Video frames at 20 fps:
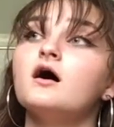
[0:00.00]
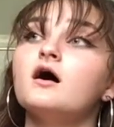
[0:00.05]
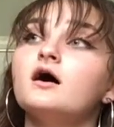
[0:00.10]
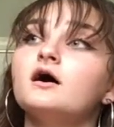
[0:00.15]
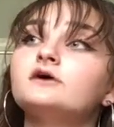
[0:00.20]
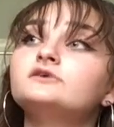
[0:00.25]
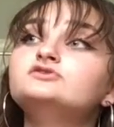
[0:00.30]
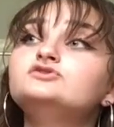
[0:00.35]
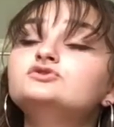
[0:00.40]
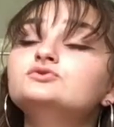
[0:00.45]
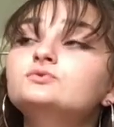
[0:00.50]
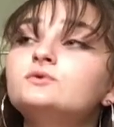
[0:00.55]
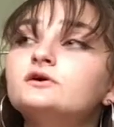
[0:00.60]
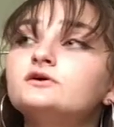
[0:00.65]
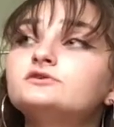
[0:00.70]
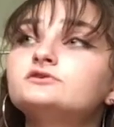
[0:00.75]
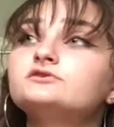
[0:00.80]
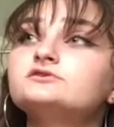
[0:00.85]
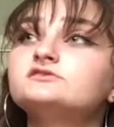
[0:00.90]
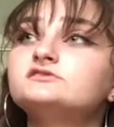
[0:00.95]
I do
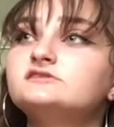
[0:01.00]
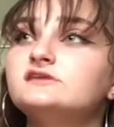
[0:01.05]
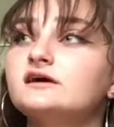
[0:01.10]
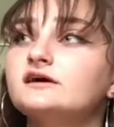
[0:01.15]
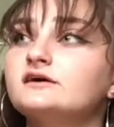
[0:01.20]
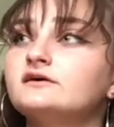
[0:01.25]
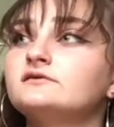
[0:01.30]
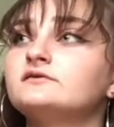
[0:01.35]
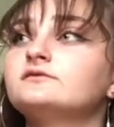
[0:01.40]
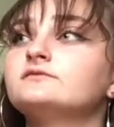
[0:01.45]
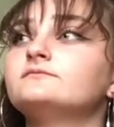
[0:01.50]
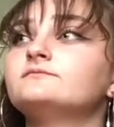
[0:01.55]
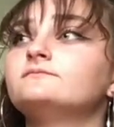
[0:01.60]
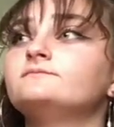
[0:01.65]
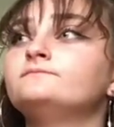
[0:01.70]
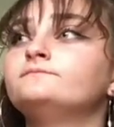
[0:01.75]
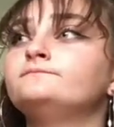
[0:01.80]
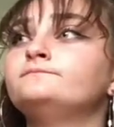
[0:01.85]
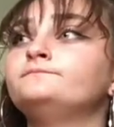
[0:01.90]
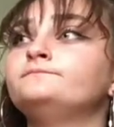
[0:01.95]
understand,
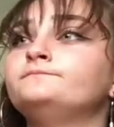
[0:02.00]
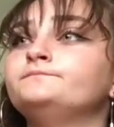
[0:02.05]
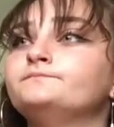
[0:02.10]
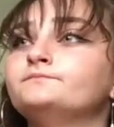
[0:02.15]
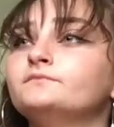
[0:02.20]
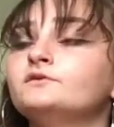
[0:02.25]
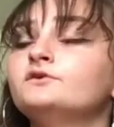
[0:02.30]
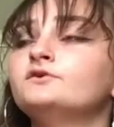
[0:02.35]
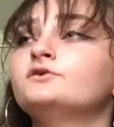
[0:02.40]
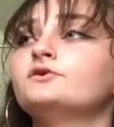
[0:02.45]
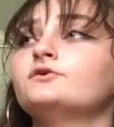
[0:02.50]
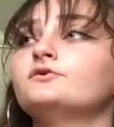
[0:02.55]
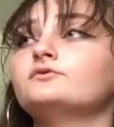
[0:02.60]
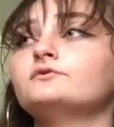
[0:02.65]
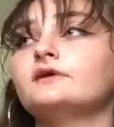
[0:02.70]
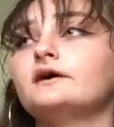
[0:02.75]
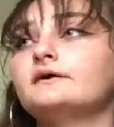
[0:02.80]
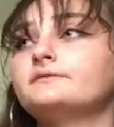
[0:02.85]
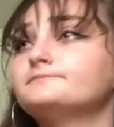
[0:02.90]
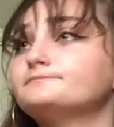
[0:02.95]
you know,
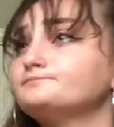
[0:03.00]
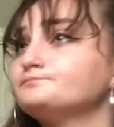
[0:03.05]
like,